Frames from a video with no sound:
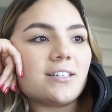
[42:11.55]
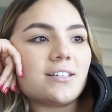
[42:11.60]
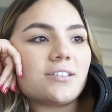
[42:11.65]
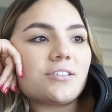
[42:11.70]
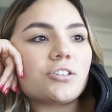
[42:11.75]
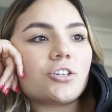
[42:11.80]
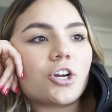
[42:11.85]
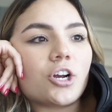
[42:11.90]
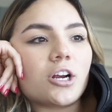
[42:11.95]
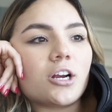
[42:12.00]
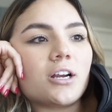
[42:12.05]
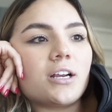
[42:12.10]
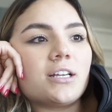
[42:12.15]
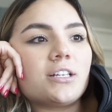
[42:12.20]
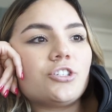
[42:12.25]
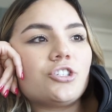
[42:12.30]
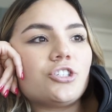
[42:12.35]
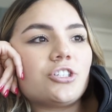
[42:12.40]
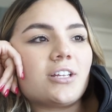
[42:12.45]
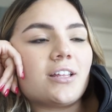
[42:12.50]

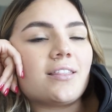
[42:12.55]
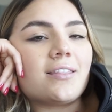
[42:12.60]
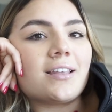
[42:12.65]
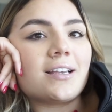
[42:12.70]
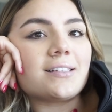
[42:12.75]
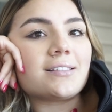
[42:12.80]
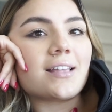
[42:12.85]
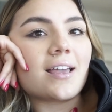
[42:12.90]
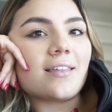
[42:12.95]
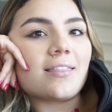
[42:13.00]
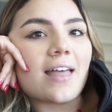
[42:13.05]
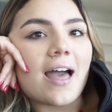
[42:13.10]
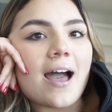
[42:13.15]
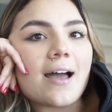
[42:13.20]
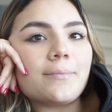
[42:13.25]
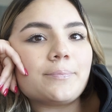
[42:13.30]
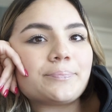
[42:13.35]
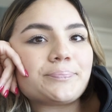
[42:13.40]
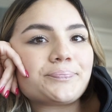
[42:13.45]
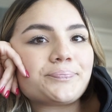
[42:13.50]
discouraged and things like
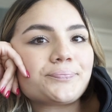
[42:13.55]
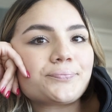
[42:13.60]
that.